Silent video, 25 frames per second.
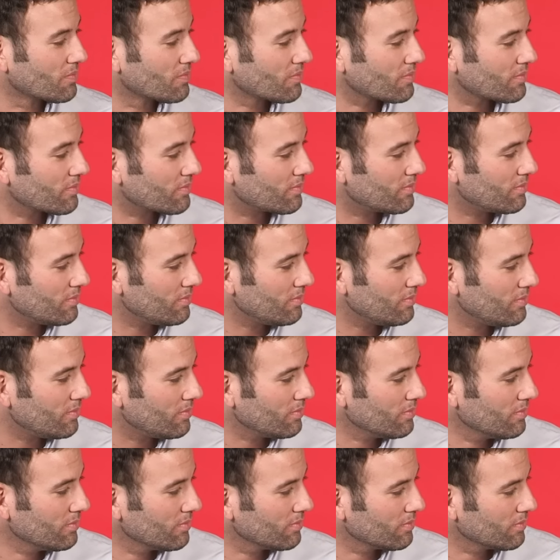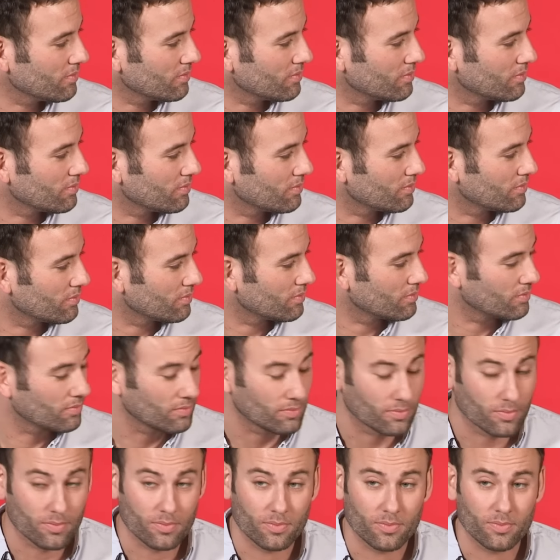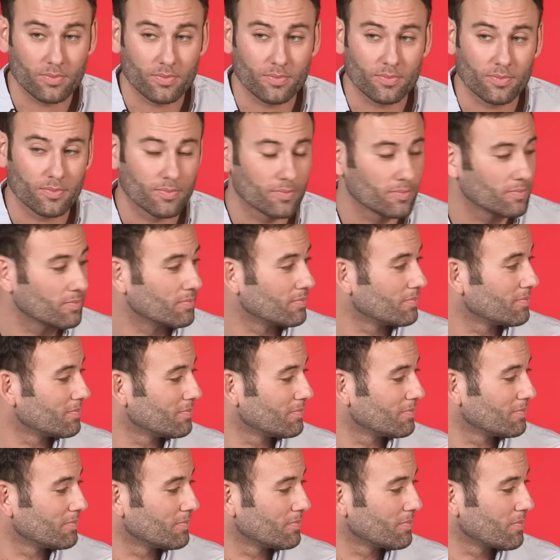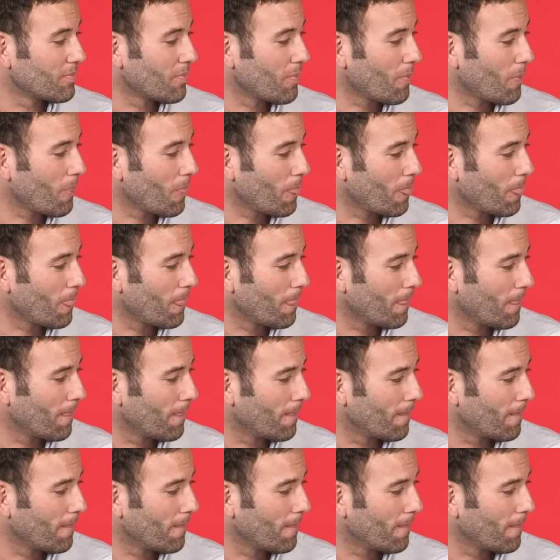(silent)